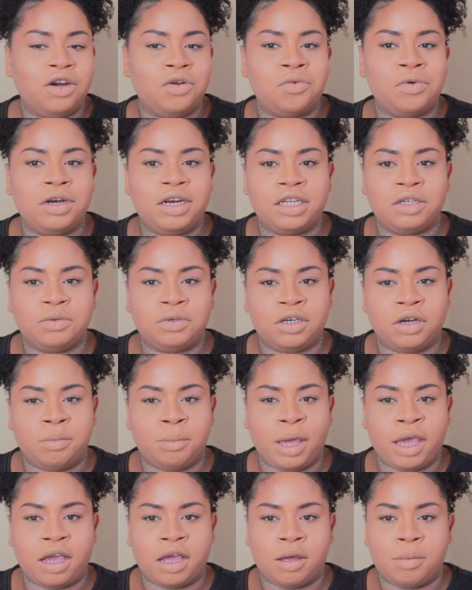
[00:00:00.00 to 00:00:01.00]
doing this with your
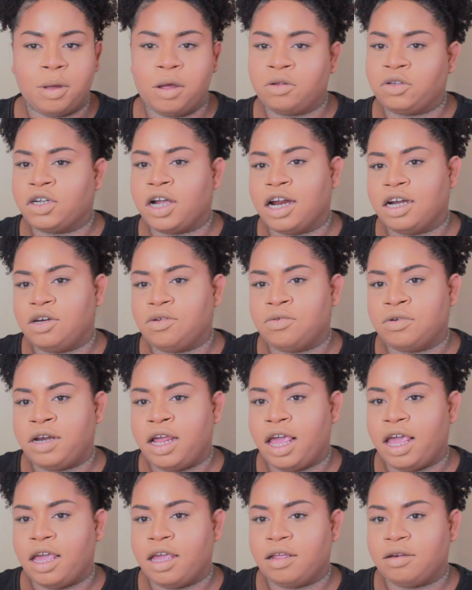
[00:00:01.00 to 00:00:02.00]
makeup. I'll try doing
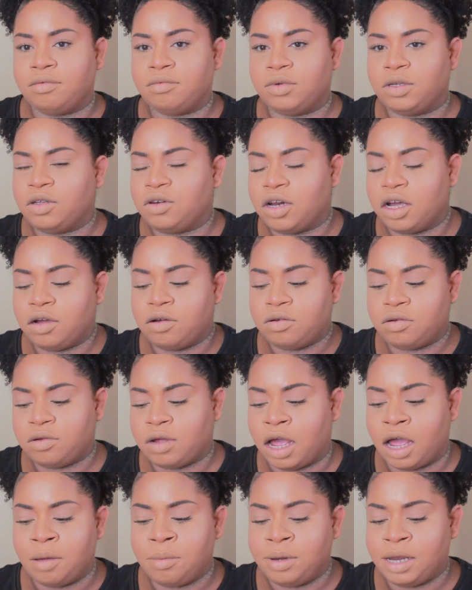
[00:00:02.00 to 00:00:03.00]
that. You know,
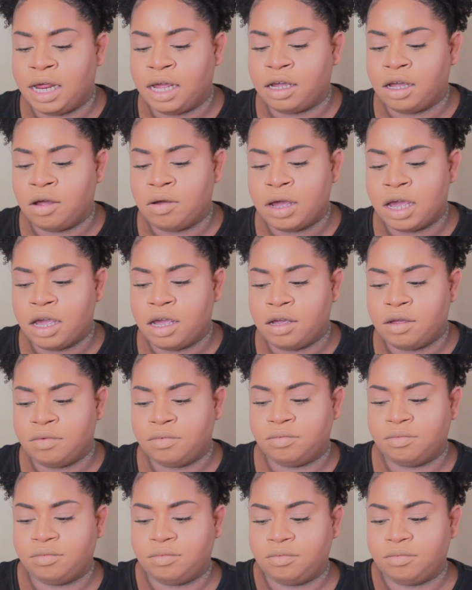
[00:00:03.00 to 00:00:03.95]
I'd be like, okay.